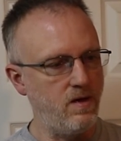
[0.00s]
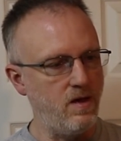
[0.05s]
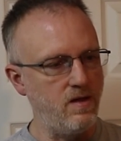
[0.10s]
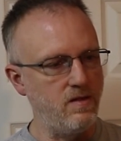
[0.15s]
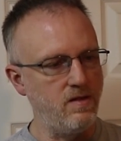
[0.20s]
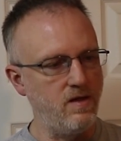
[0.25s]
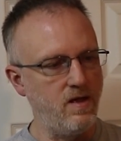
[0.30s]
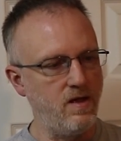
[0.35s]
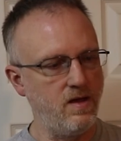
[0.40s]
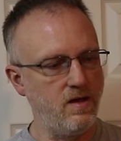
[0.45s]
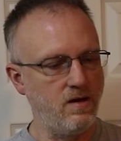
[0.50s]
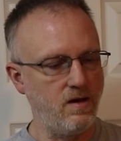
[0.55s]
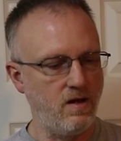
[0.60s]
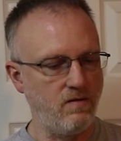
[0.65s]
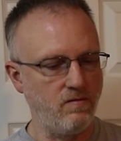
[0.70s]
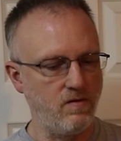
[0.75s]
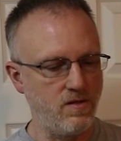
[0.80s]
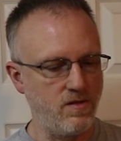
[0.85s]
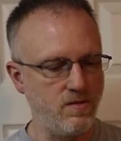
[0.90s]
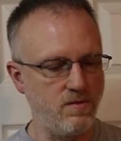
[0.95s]
And then
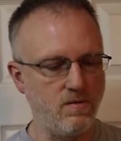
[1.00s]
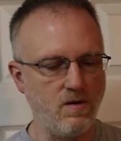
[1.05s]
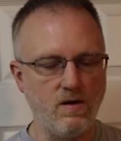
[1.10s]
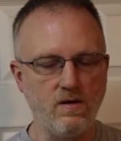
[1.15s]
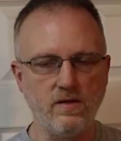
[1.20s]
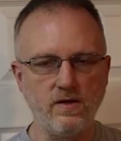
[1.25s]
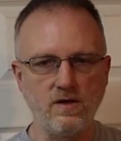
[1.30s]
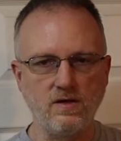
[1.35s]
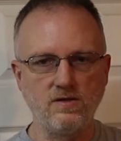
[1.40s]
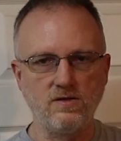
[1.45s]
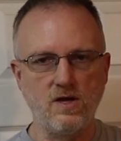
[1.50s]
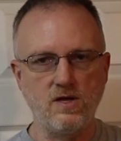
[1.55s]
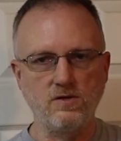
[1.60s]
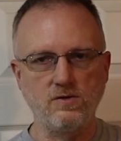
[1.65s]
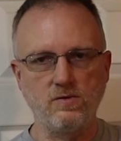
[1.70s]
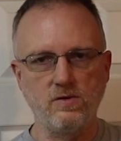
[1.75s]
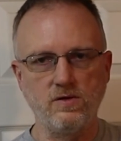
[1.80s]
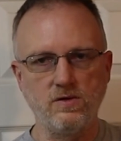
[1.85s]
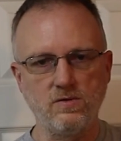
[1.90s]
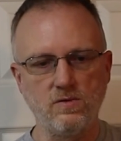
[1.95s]
every all the
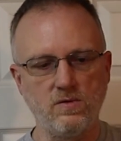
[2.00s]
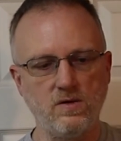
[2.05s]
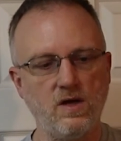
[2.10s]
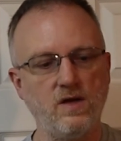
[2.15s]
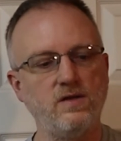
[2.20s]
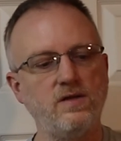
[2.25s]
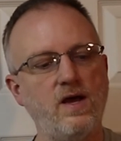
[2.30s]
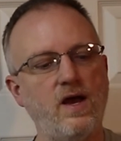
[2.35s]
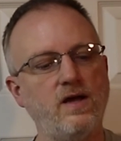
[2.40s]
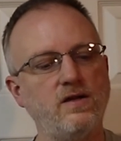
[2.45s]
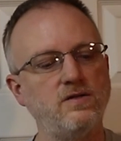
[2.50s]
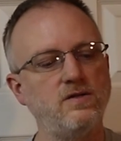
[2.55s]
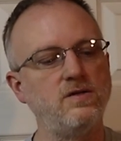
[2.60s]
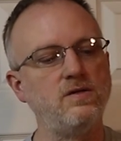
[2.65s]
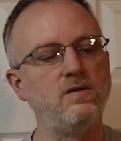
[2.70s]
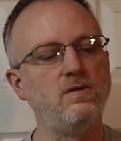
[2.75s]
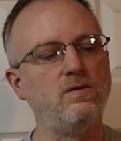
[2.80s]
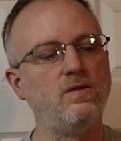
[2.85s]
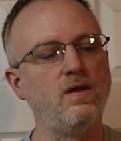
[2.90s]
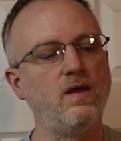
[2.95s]
accessories would attach
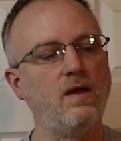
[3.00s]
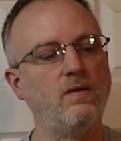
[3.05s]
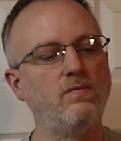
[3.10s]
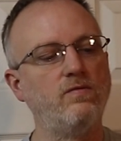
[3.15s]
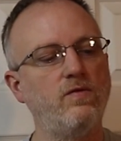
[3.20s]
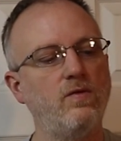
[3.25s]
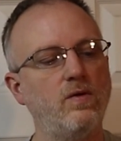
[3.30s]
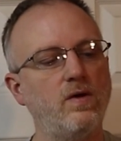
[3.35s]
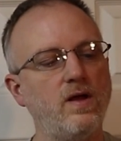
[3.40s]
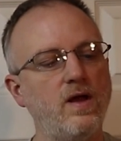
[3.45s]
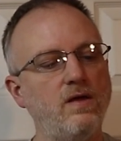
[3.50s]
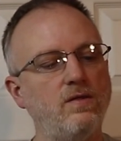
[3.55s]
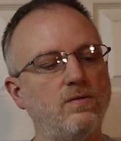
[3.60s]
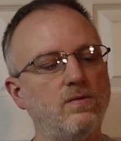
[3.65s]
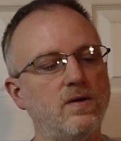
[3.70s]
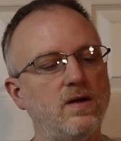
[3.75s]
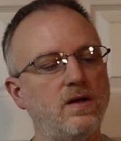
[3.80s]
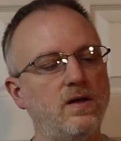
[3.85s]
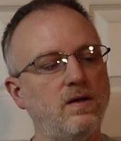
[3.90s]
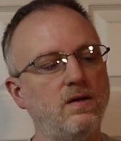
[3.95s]
to the M48
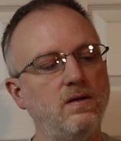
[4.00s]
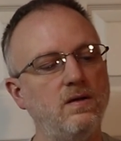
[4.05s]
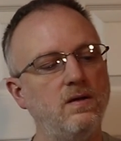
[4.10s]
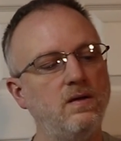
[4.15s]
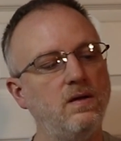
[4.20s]
threading.